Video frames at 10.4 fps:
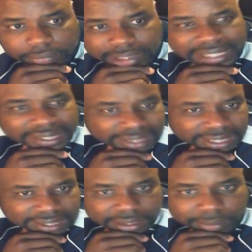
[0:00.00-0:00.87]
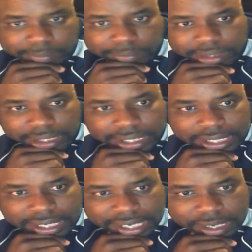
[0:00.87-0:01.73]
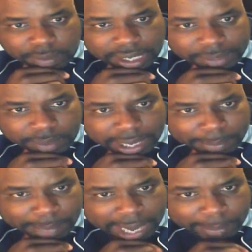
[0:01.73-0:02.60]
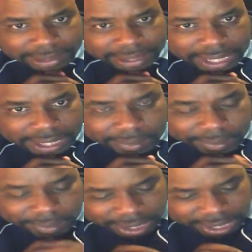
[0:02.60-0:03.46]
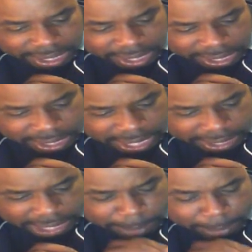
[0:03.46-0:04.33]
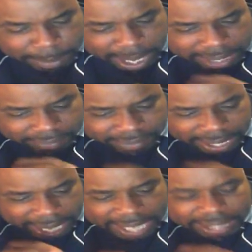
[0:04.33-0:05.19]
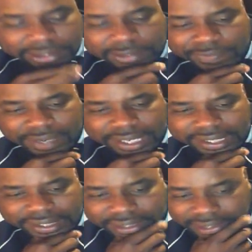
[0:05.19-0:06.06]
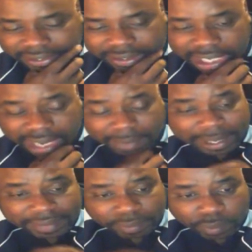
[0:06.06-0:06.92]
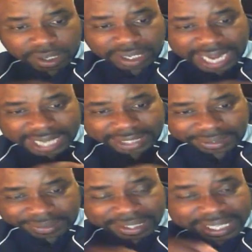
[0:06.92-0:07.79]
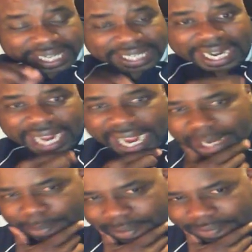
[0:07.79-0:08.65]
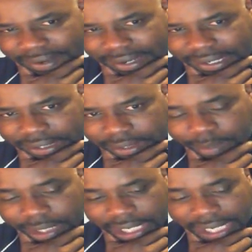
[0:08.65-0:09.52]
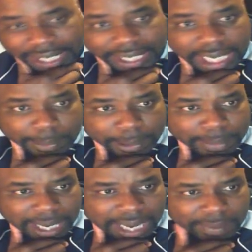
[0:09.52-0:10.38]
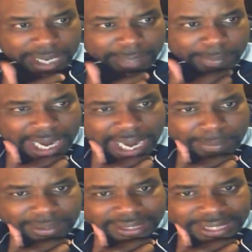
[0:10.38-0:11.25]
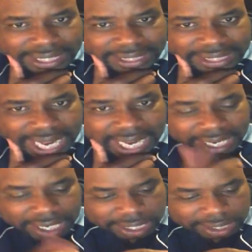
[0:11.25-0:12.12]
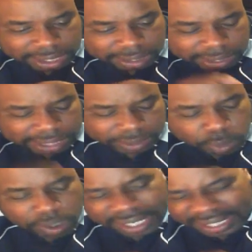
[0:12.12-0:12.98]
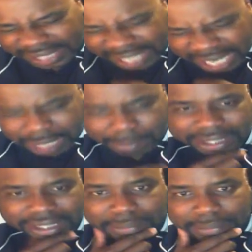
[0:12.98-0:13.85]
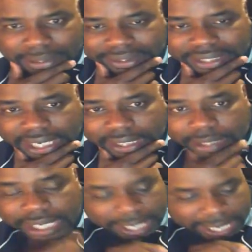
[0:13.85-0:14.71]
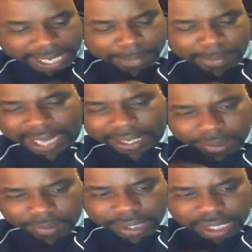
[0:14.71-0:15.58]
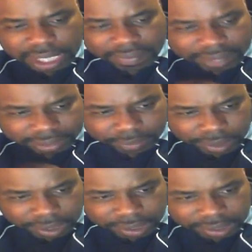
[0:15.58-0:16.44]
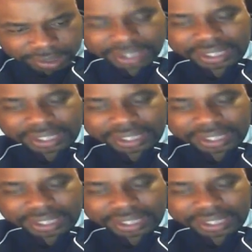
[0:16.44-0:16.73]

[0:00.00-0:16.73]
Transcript: His system. And you wonder why the Bible tell you that keep in mind if they hated you first. I mean if the world hates you, they hated me first. And keep in mind why the Bible says that this world is an enemy to the Most High. Anybody who loves this world